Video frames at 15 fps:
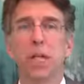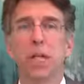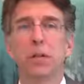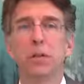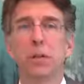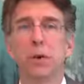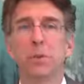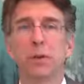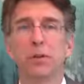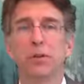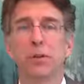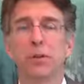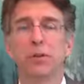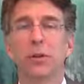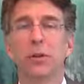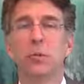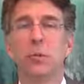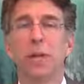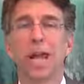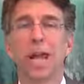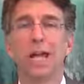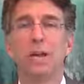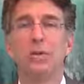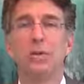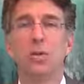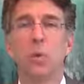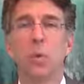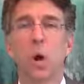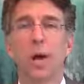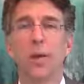The criminal system relates
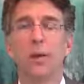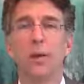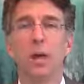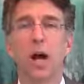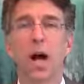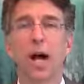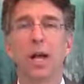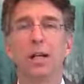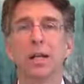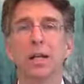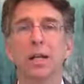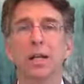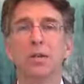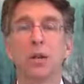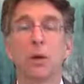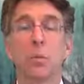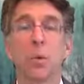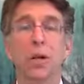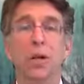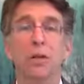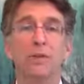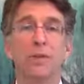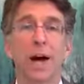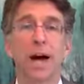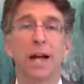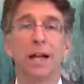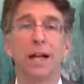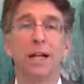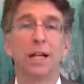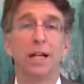to whether or not someone has
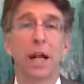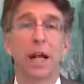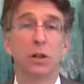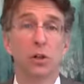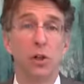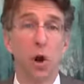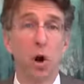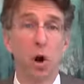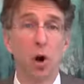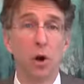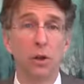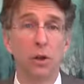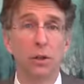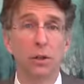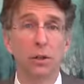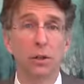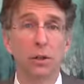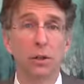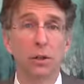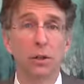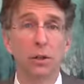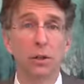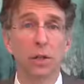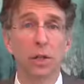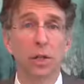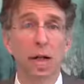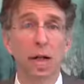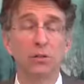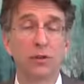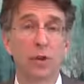violated a law
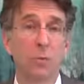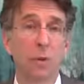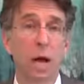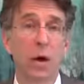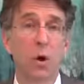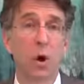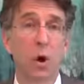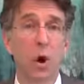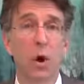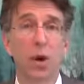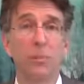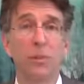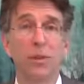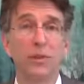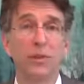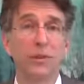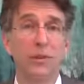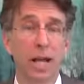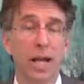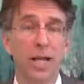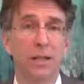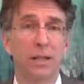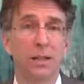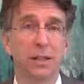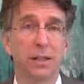and somehow harmed the state.